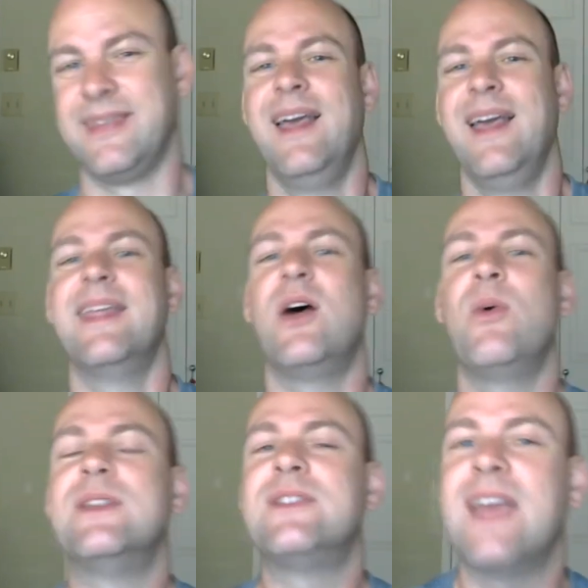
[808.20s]
They
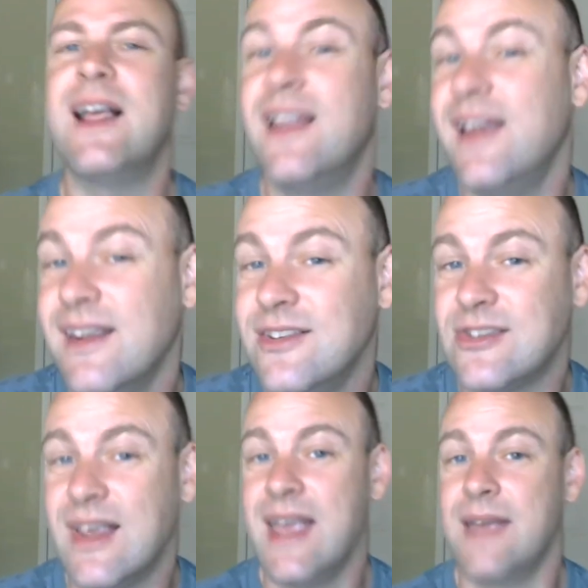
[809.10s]
always tell
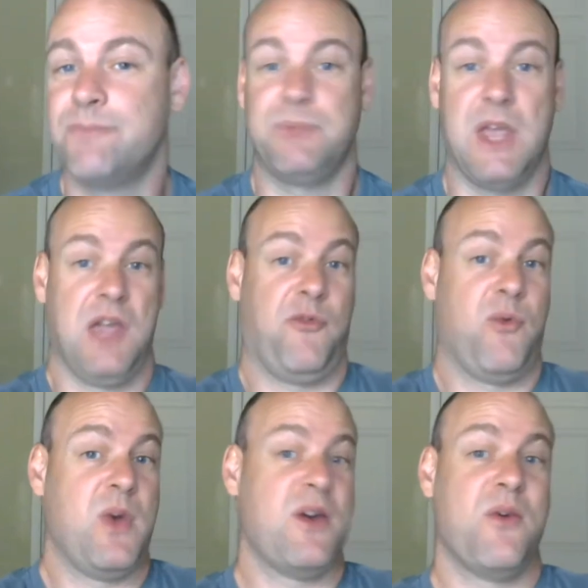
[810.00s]
us, if
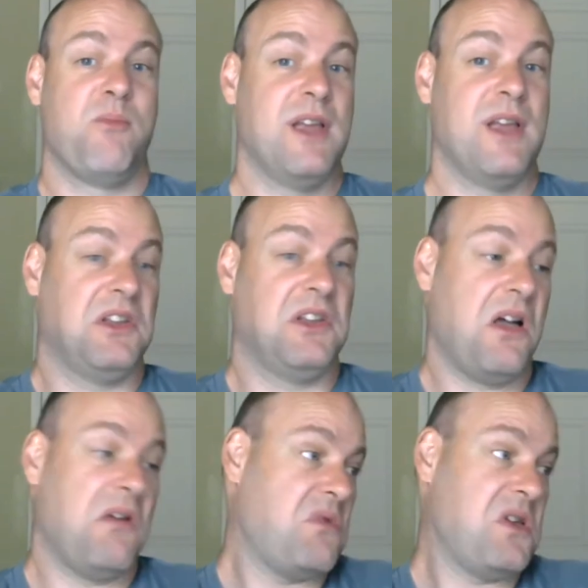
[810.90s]
we don't break the
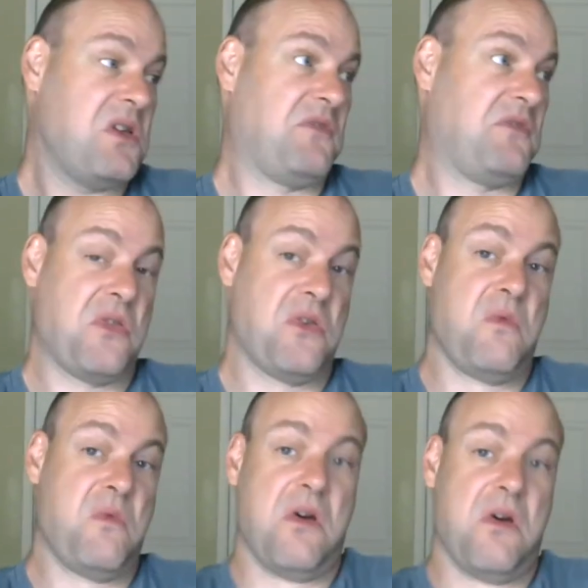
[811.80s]
law, we have nothing to
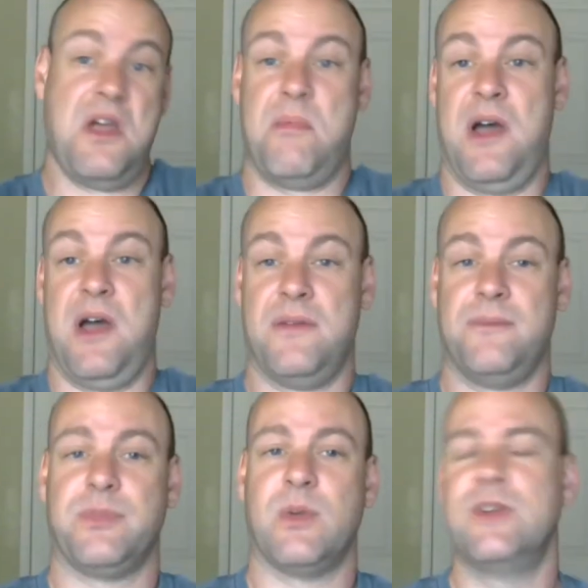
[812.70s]
worry about.
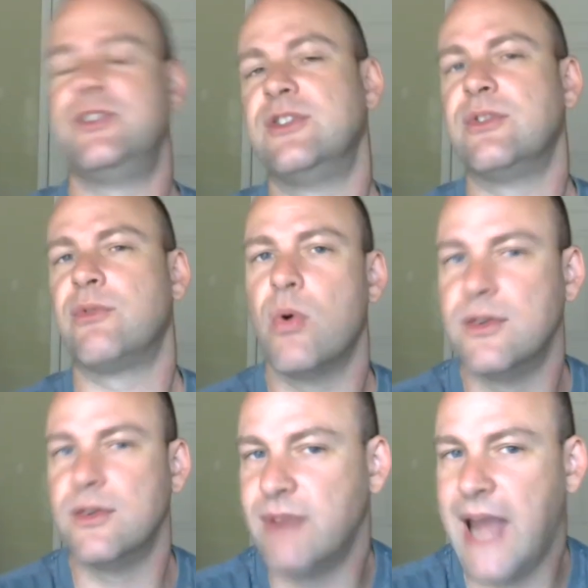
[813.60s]
Which is, of
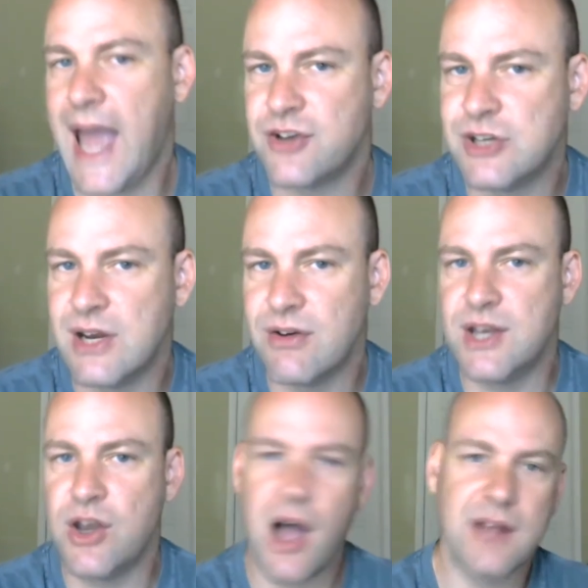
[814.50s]
course, reactionary
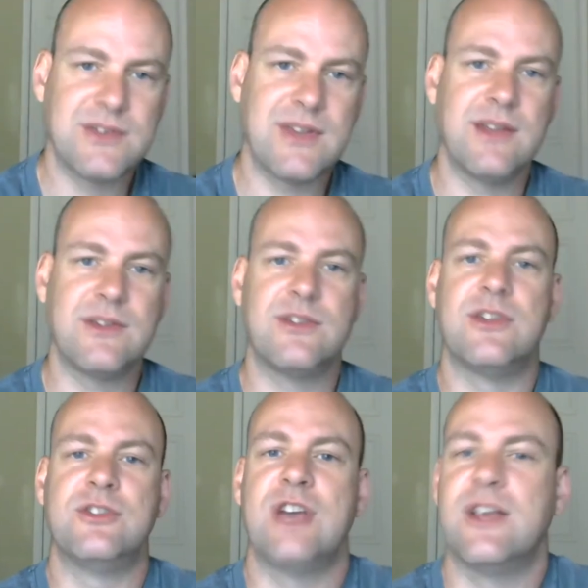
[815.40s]
nonsense
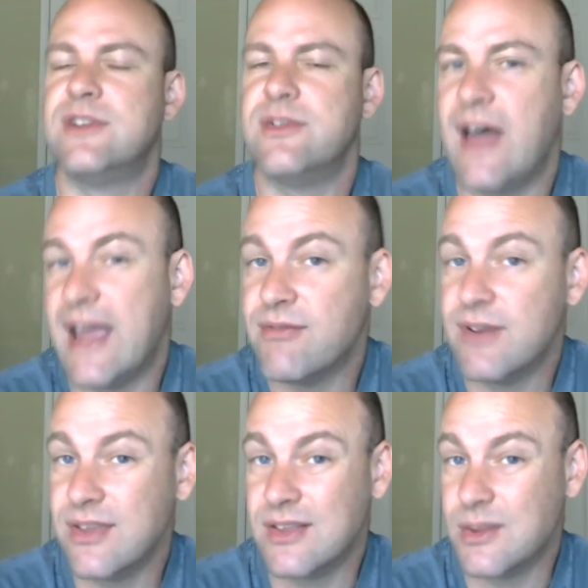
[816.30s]
to justify
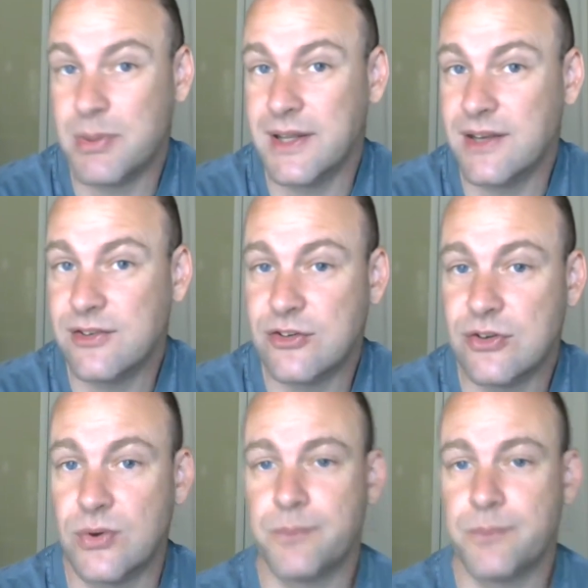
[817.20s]
everything the police do.